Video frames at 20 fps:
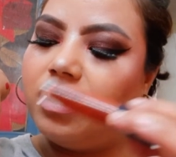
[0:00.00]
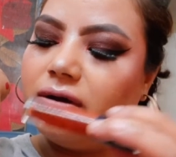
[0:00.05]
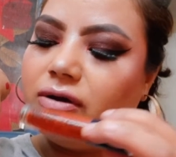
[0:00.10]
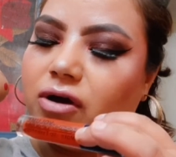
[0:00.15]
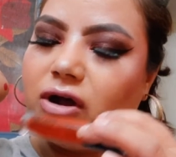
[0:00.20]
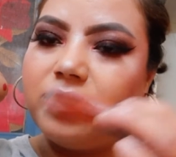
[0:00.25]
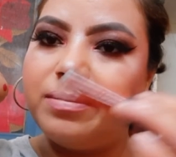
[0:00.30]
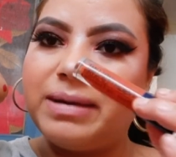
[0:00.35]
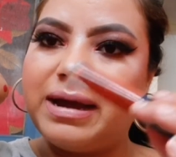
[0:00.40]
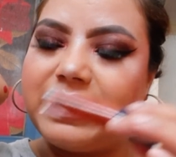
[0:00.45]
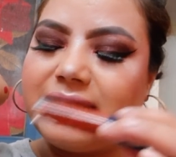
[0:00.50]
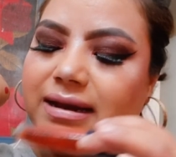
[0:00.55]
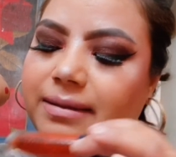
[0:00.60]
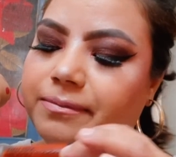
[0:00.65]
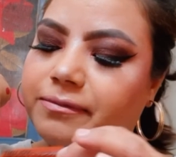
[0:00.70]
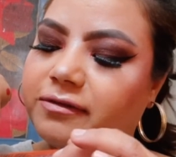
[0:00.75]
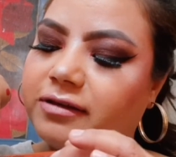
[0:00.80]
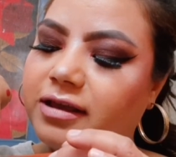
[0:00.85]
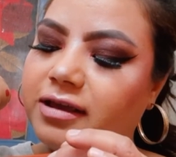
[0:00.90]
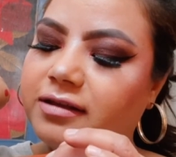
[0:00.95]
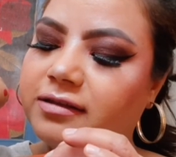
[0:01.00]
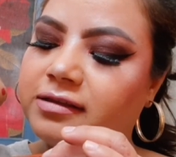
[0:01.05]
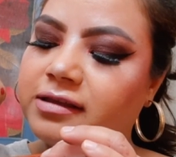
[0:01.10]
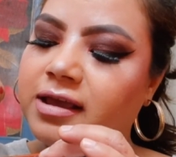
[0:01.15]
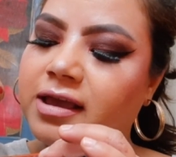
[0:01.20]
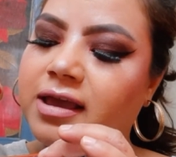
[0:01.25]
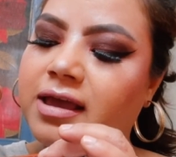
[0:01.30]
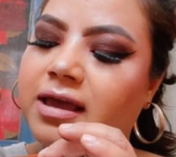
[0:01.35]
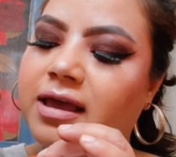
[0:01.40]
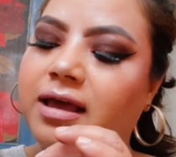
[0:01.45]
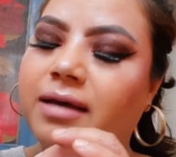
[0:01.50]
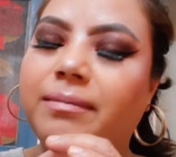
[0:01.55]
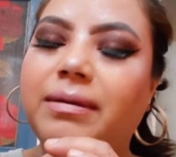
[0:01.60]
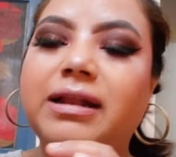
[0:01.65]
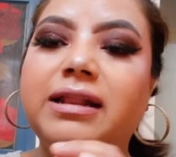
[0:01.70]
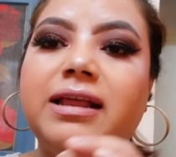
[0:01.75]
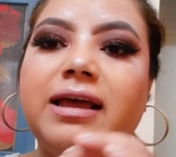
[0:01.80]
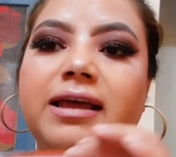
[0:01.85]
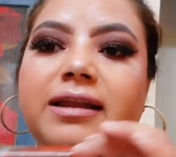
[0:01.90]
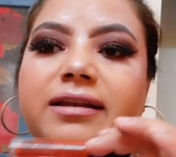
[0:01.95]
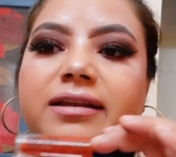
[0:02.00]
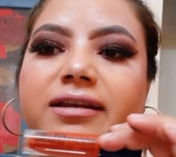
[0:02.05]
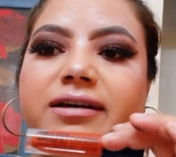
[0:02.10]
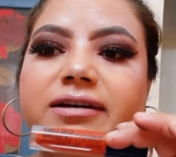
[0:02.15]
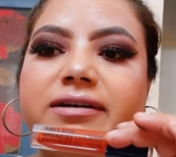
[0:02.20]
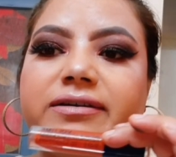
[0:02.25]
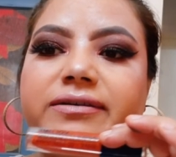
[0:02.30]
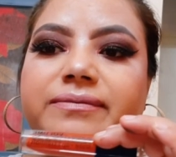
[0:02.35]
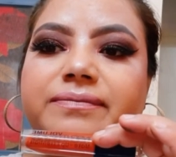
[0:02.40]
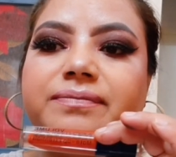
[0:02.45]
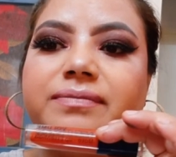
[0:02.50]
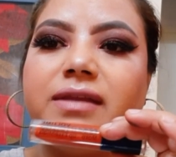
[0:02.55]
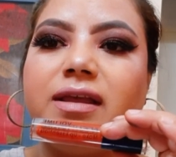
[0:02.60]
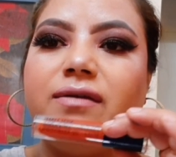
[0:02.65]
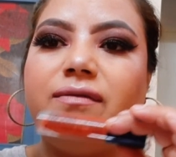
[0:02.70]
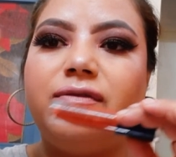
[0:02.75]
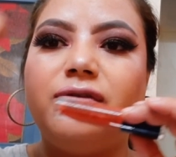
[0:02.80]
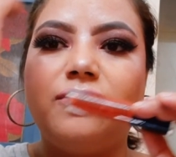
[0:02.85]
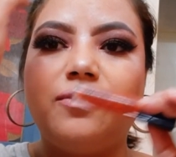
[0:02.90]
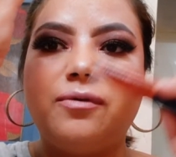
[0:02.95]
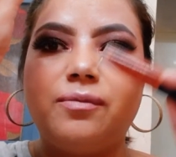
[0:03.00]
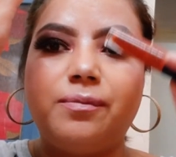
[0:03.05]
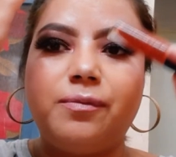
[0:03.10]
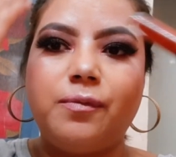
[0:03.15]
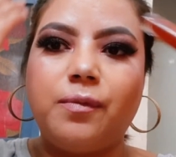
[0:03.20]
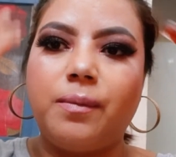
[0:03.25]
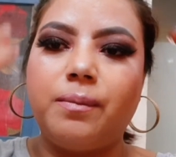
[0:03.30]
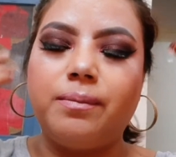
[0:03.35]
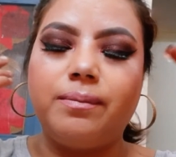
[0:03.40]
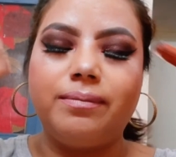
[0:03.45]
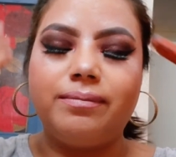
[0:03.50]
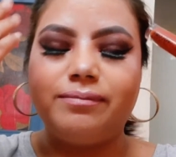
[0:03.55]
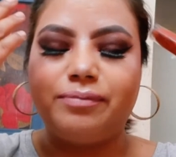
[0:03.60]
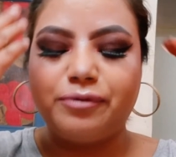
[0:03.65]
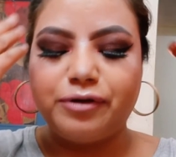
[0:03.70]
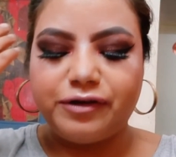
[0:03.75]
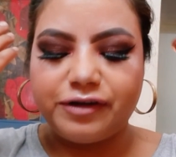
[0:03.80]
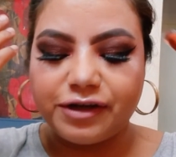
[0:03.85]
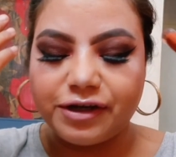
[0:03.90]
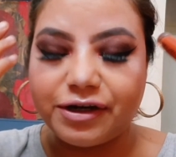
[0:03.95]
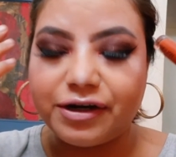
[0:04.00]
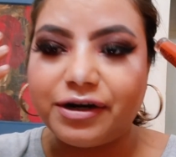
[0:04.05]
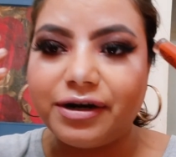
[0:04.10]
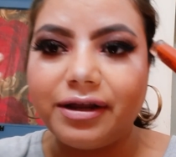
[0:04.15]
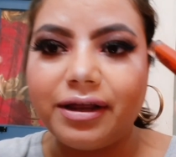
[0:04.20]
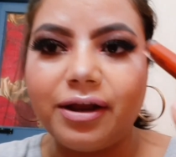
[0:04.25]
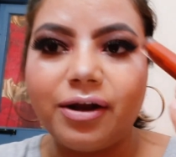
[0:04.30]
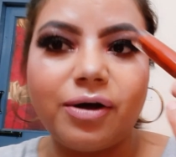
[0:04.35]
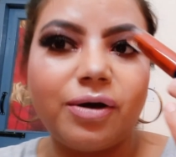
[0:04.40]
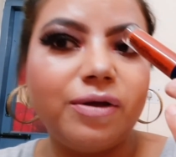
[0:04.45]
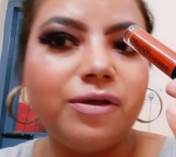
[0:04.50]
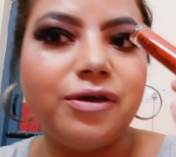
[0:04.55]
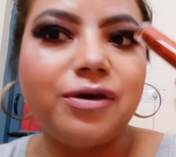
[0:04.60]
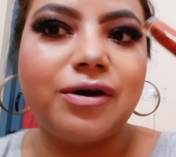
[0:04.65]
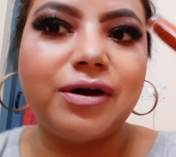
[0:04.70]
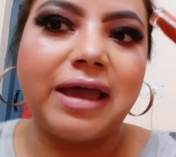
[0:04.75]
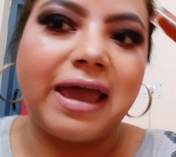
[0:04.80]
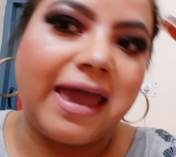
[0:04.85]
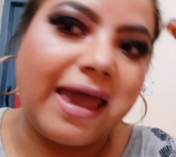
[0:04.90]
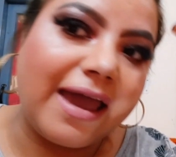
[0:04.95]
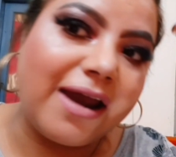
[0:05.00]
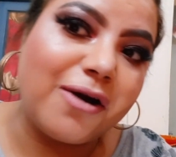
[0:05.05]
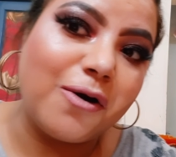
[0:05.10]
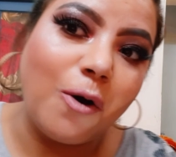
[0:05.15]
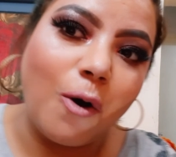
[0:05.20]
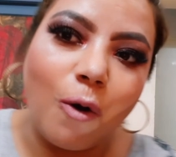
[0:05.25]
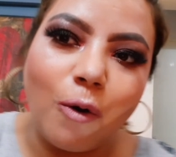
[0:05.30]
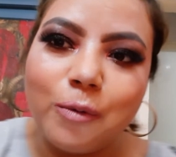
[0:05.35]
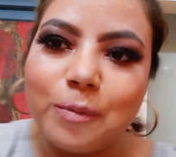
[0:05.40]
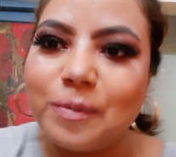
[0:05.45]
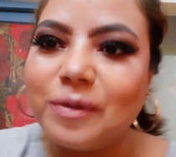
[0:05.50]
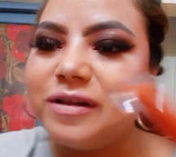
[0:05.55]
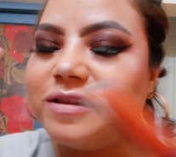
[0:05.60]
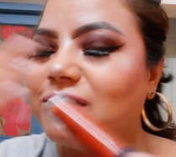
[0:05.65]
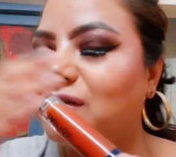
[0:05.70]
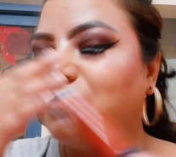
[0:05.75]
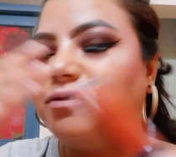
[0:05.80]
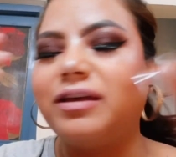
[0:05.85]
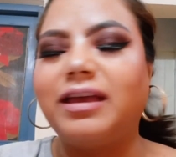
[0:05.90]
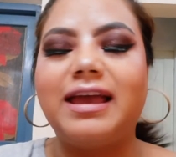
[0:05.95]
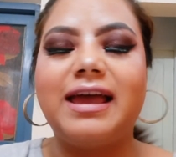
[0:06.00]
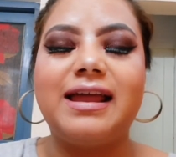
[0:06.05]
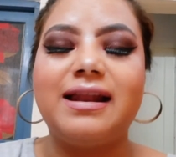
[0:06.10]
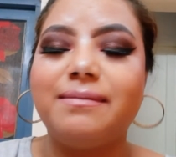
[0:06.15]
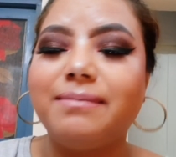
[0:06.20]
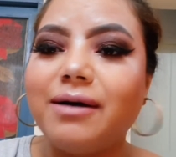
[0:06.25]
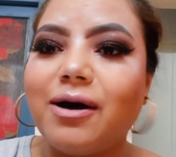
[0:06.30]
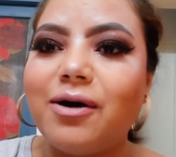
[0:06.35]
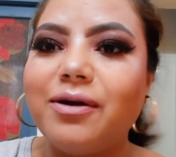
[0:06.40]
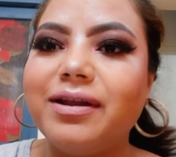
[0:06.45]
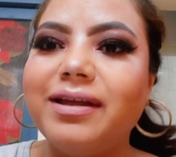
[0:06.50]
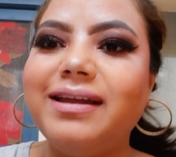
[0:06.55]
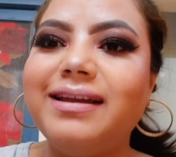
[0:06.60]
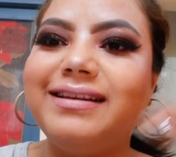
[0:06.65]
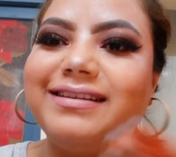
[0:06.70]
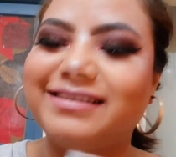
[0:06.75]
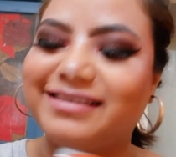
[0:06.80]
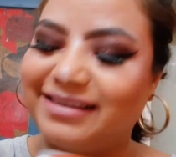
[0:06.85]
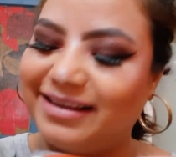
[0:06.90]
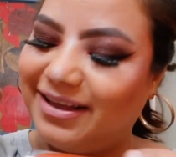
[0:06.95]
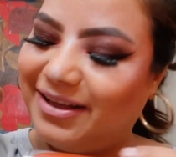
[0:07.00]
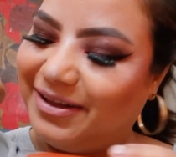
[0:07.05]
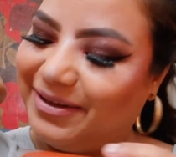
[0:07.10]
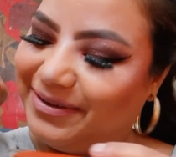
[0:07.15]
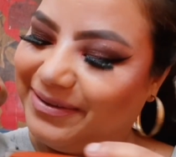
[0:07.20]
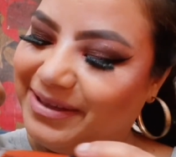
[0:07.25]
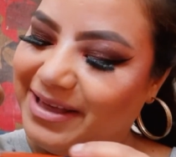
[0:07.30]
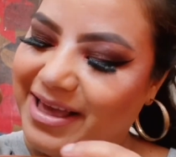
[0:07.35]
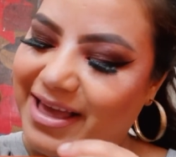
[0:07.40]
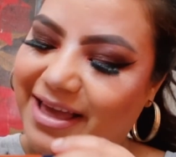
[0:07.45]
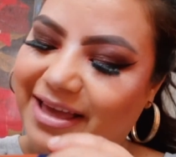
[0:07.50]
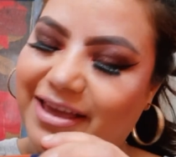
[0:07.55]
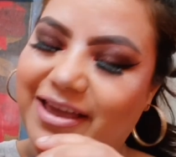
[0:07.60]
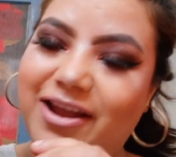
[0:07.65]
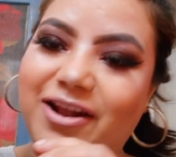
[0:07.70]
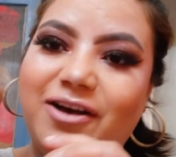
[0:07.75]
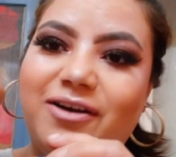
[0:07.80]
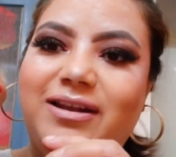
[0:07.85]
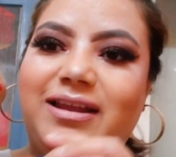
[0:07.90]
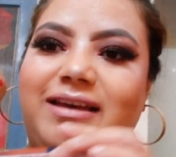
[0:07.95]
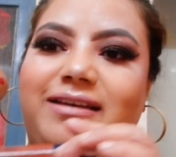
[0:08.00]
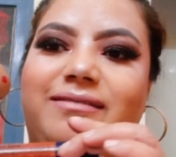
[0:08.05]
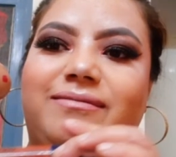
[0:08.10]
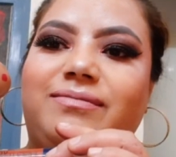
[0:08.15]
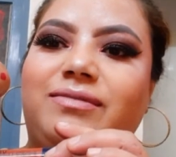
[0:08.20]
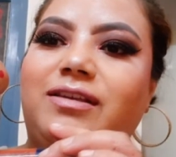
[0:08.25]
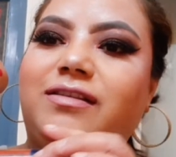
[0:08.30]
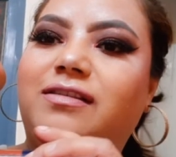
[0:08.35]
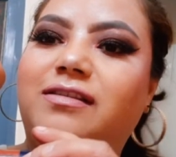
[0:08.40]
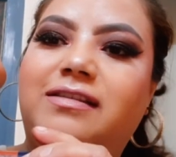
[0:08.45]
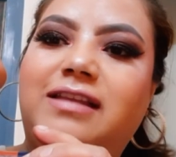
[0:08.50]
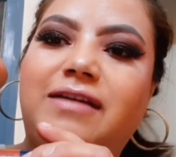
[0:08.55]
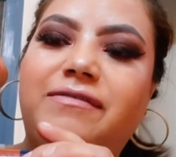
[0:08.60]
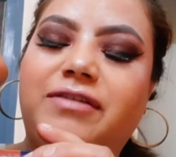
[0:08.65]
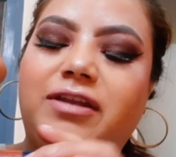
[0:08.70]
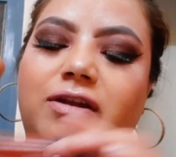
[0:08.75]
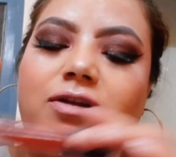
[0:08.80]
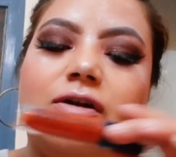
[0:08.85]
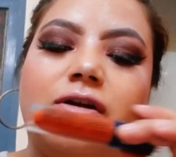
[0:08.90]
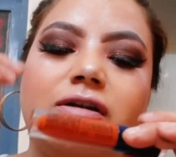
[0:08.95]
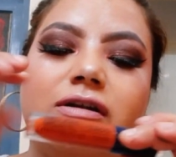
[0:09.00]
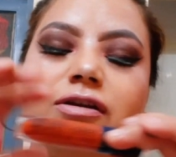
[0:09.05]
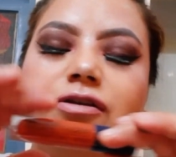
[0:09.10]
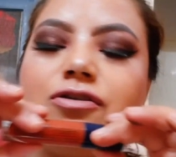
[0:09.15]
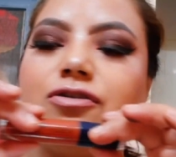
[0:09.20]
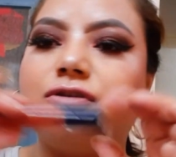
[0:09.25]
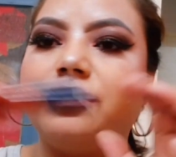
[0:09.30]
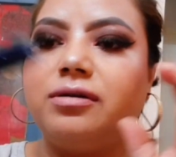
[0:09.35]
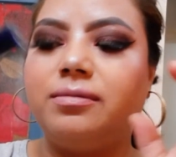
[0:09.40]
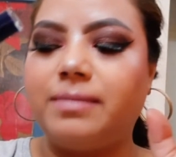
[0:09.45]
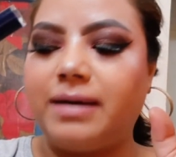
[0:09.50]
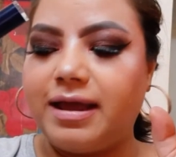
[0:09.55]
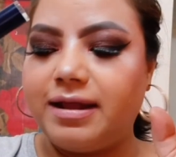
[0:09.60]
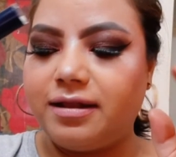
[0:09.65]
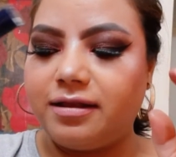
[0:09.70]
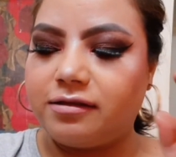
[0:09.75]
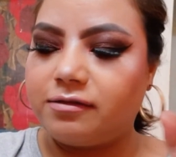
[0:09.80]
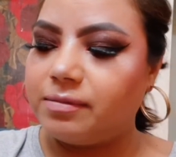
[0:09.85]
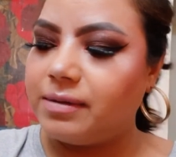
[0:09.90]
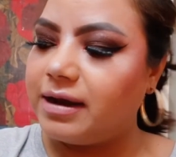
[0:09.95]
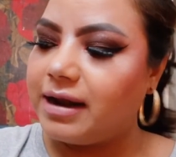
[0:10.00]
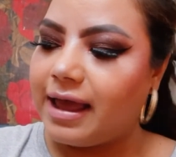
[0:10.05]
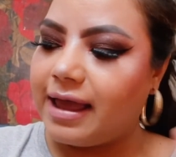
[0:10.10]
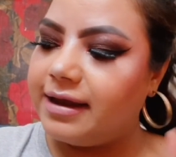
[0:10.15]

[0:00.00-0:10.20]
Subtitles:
non-matte lipsticks, but then if you put your hair open, so forget about it. So you know, like, this is definitely not, you shouldn't buy this one.